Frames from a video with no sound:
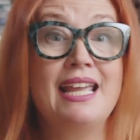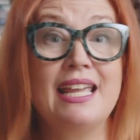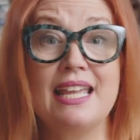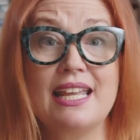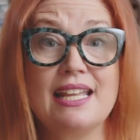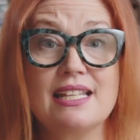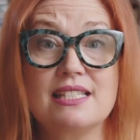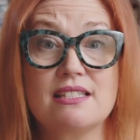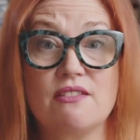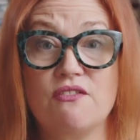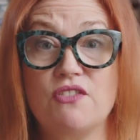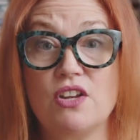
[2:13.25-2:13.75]

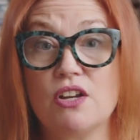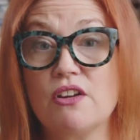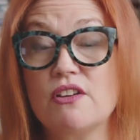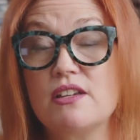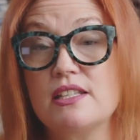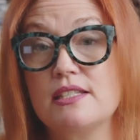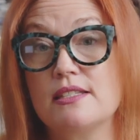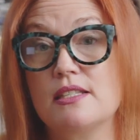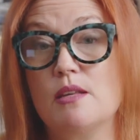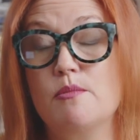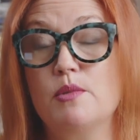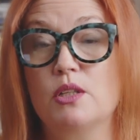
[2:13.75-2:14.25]
It's very
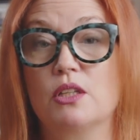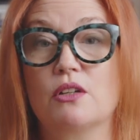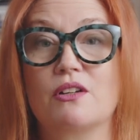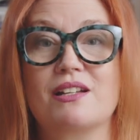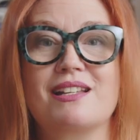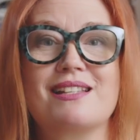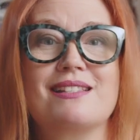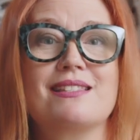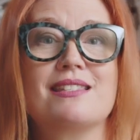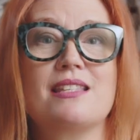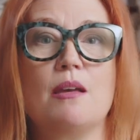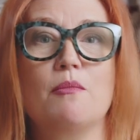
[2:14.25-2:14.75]
similar, and
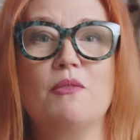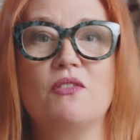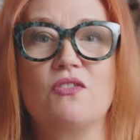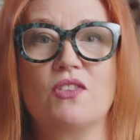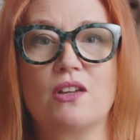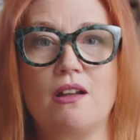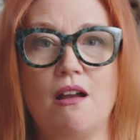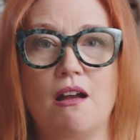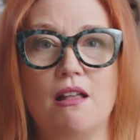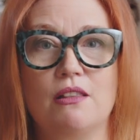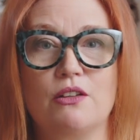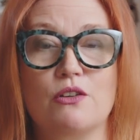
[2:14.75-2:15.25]
in some of the
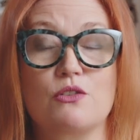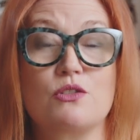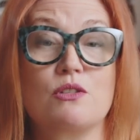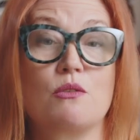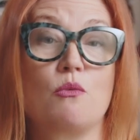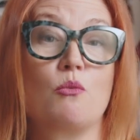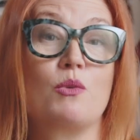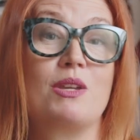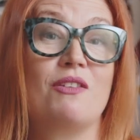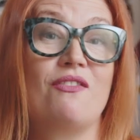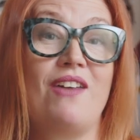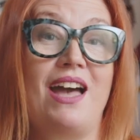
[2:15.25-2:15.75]
colors
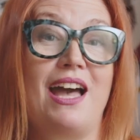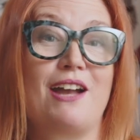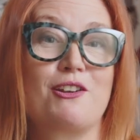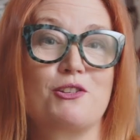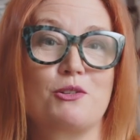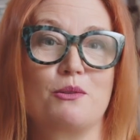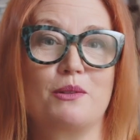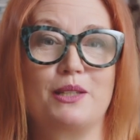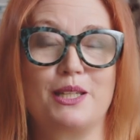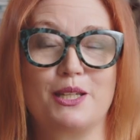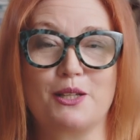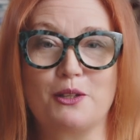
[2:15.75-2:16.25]
we've
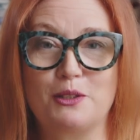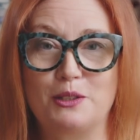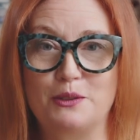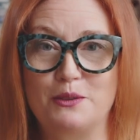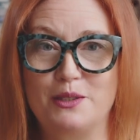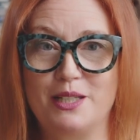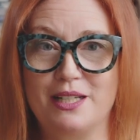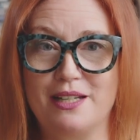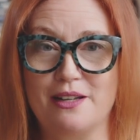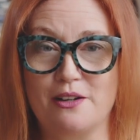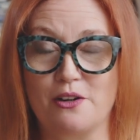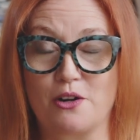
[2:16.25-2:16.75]
actually
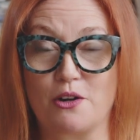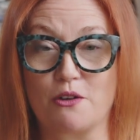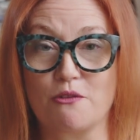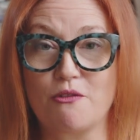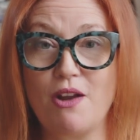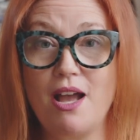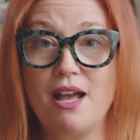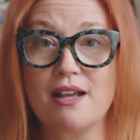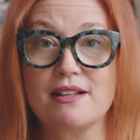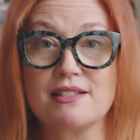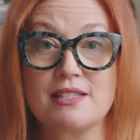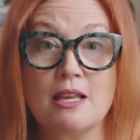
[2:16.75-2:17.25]
included in our
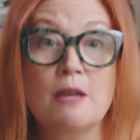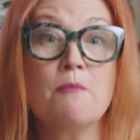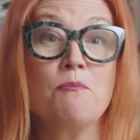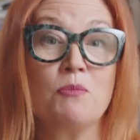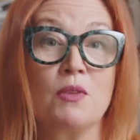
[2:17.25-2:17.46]
rugs